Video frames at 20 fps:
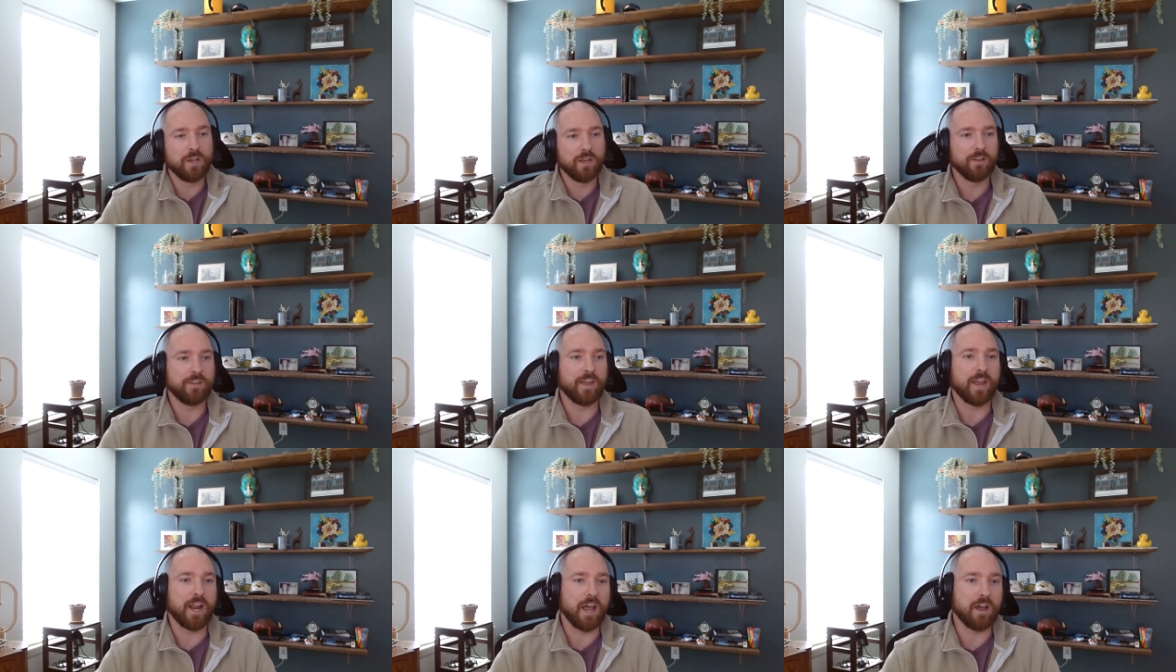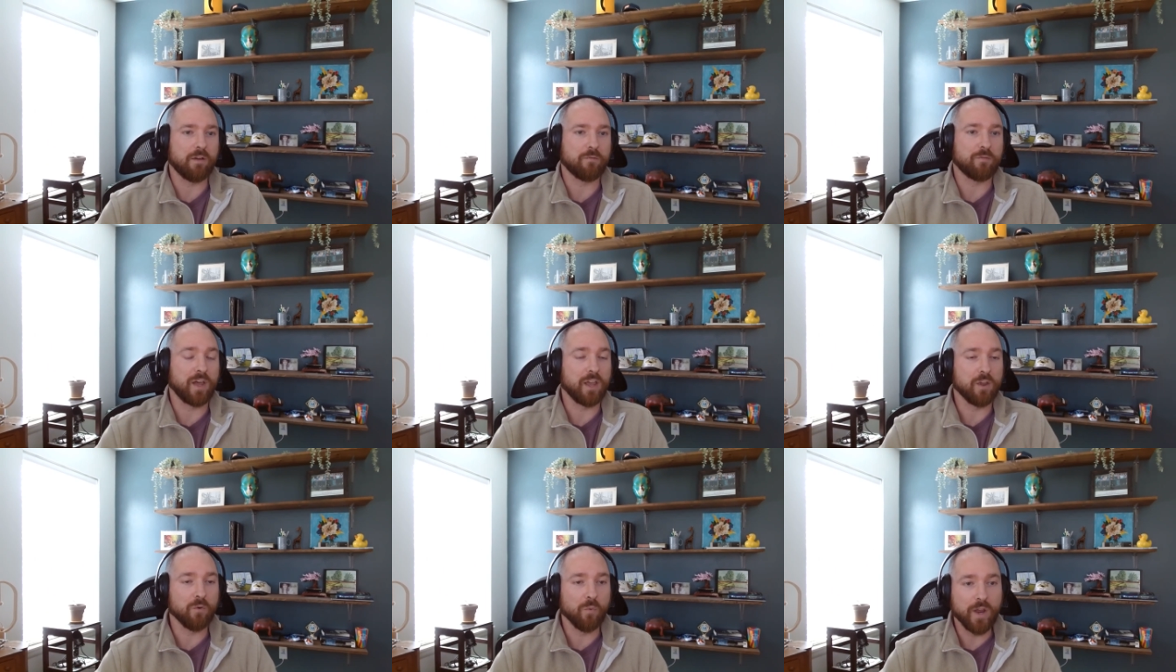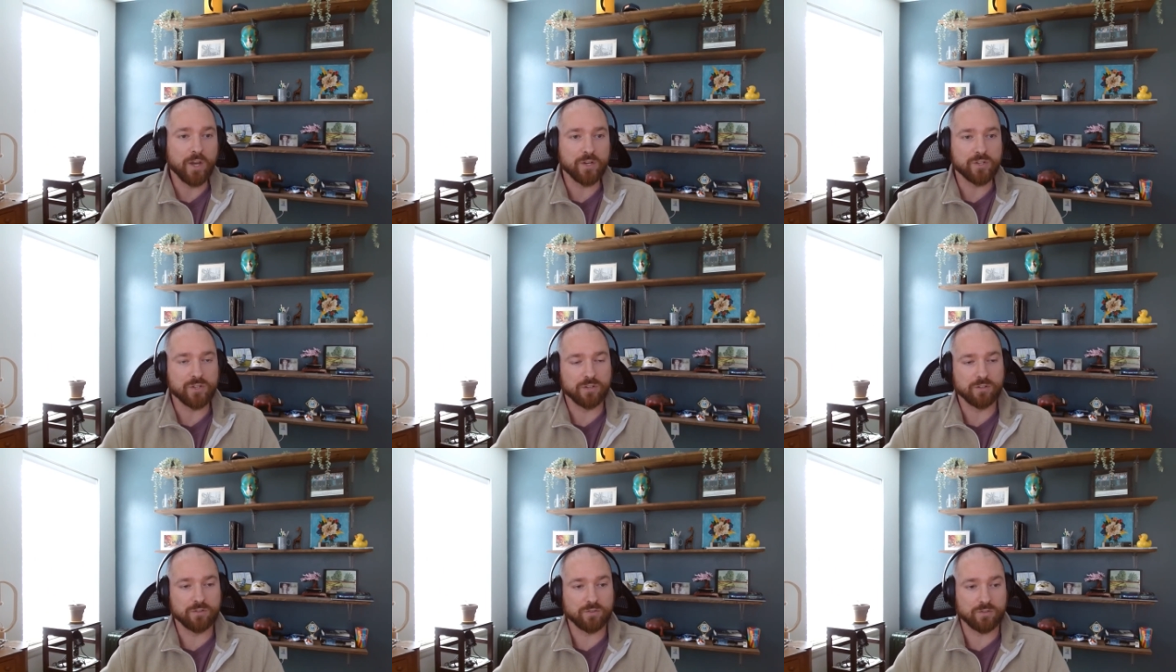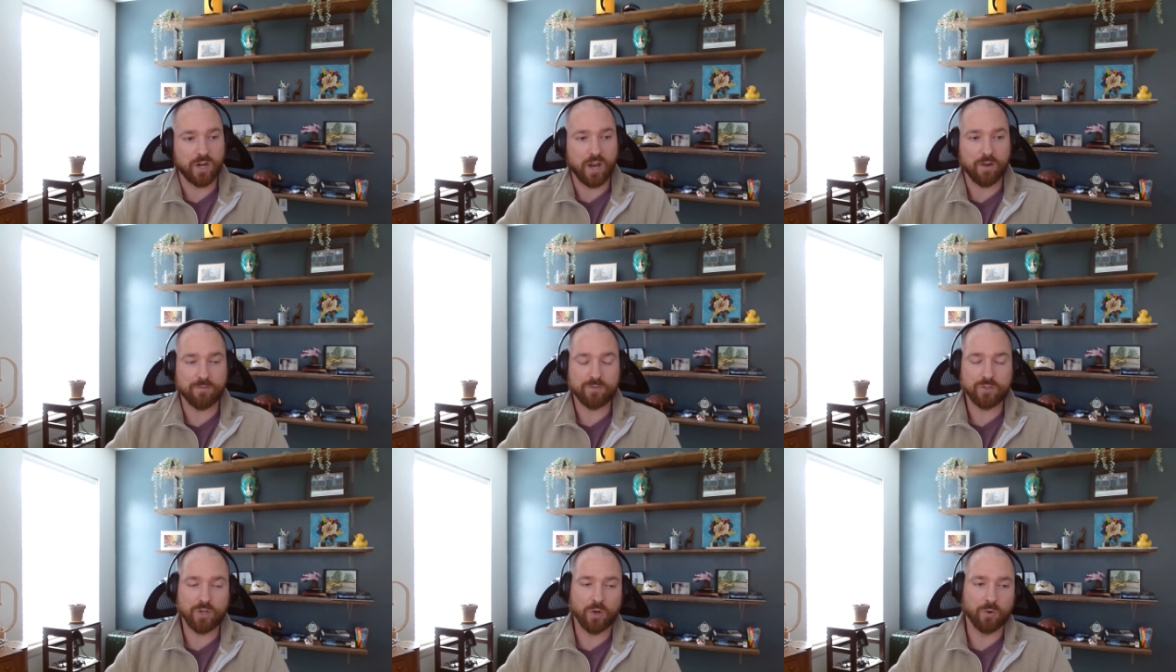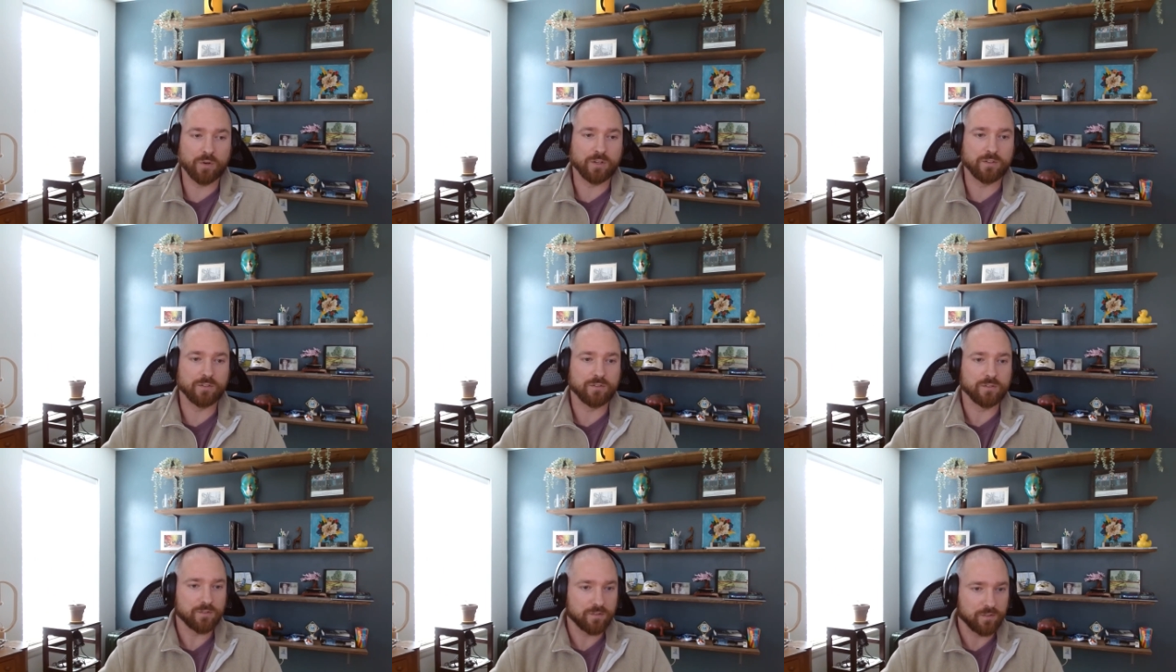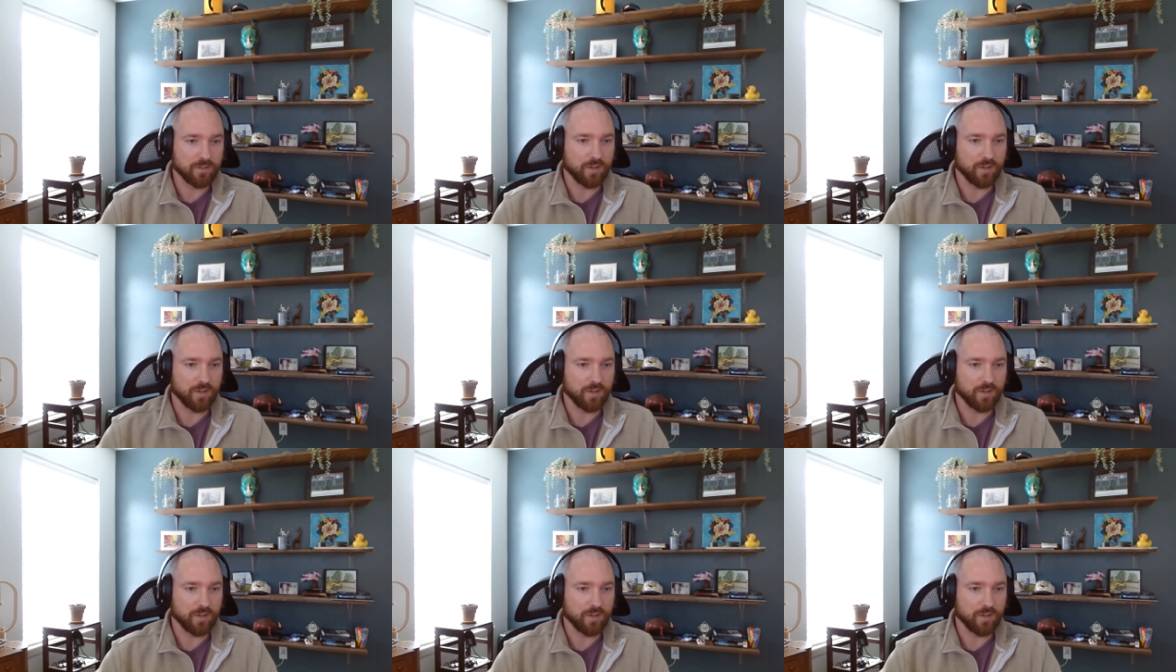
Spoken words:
that have valuations or have tokens?